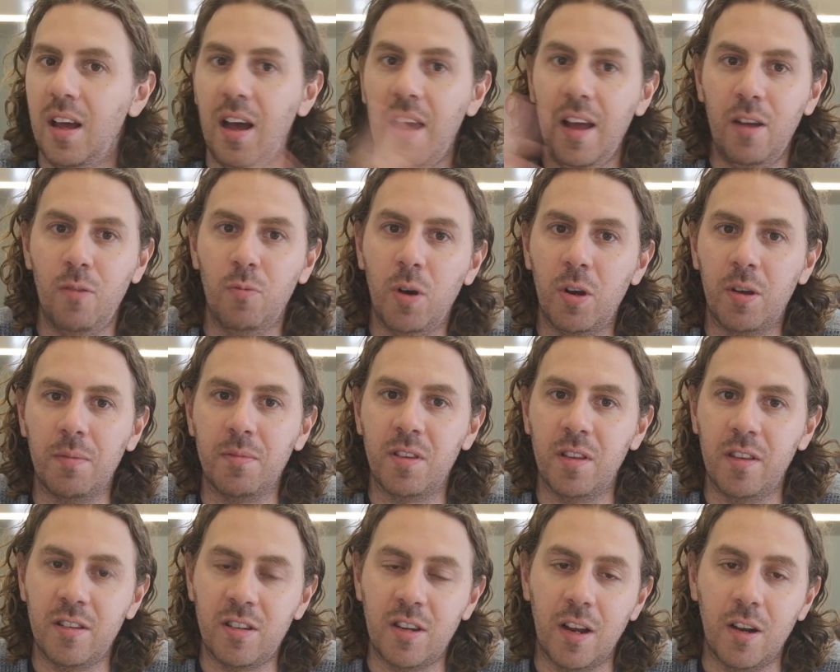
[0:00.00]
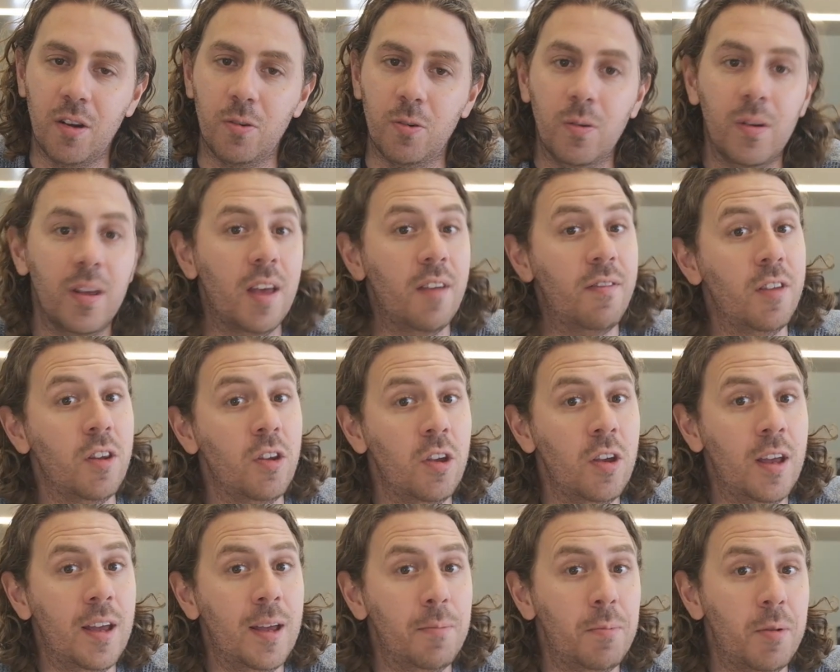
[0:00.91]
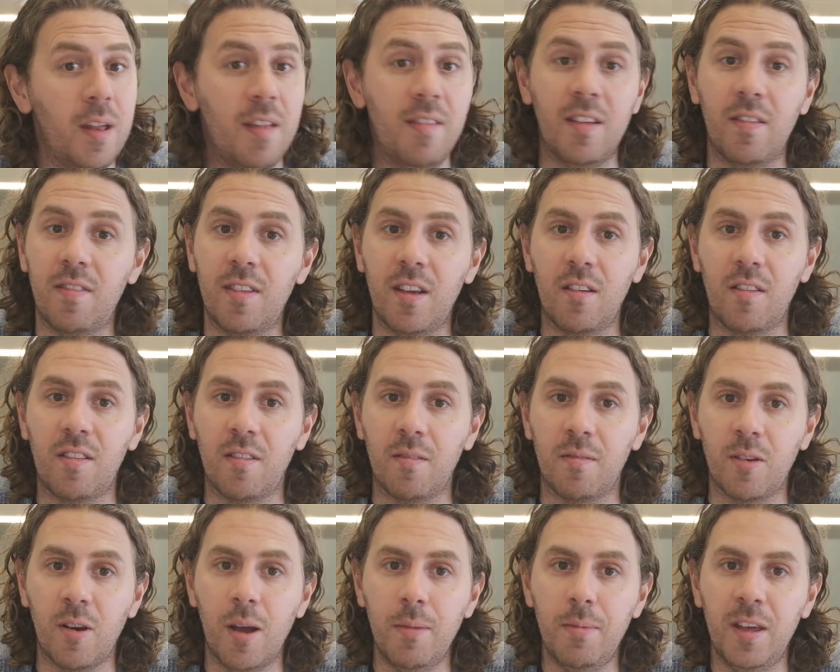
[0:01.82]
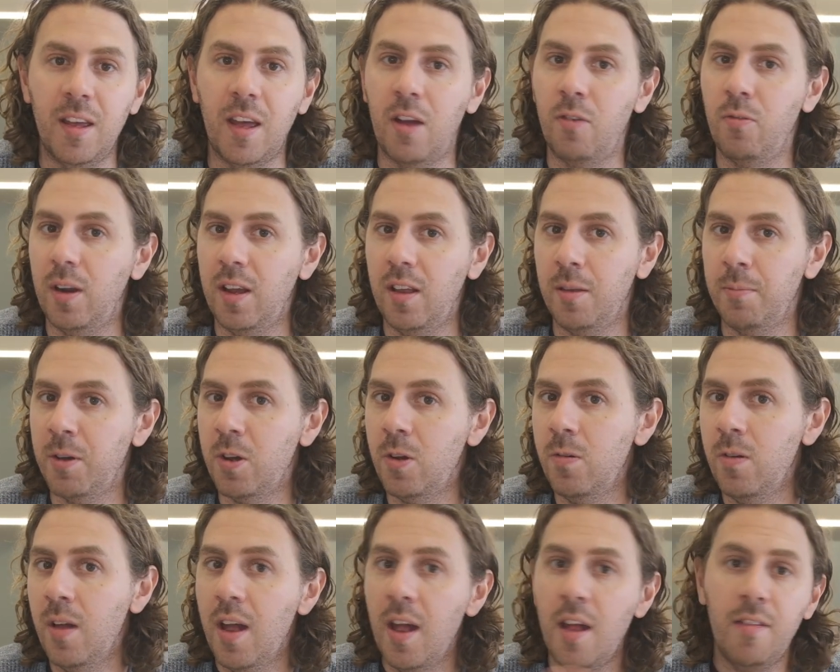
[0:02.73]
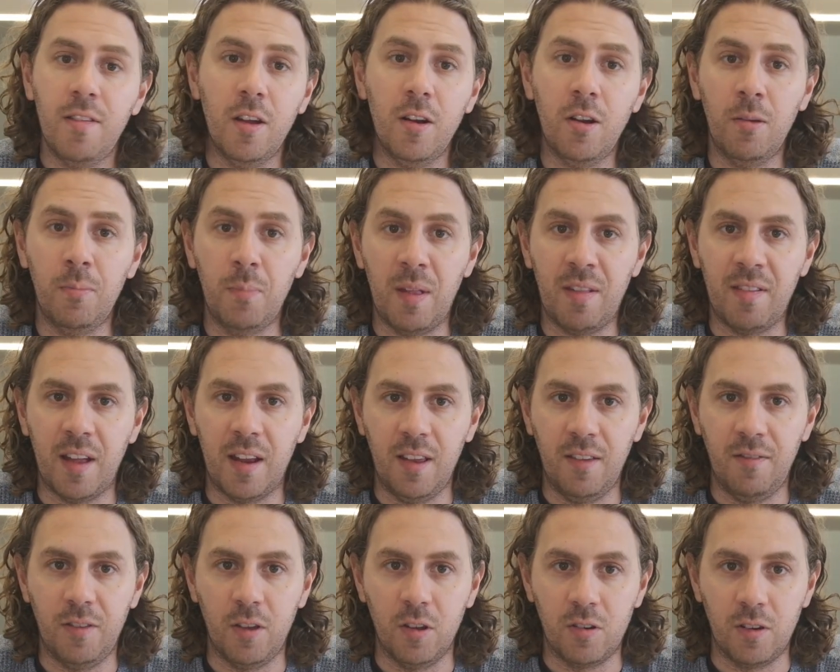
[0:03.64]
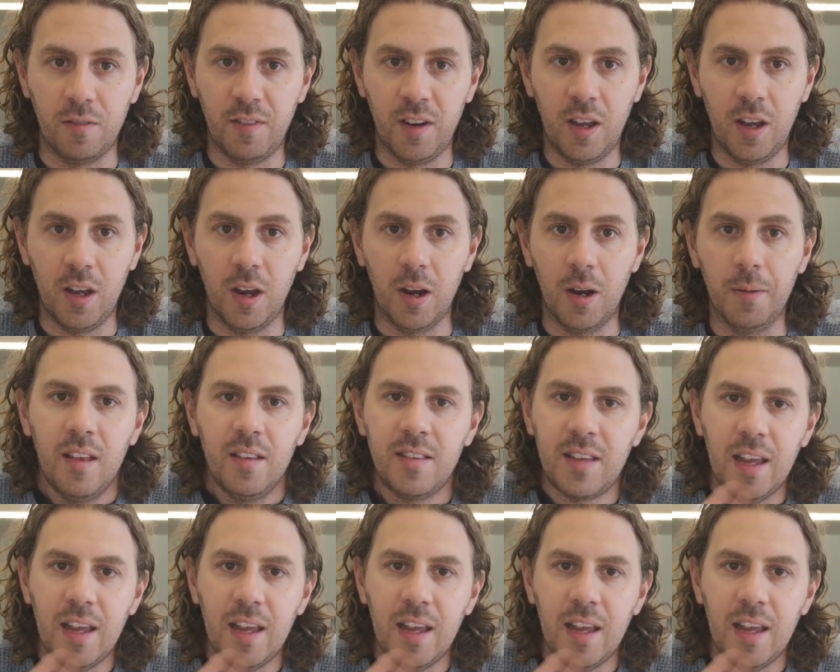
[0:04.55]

Hi and welcome to the channel. If you're new here, please consider subscribing and ringing the bell so you don't miss any future video.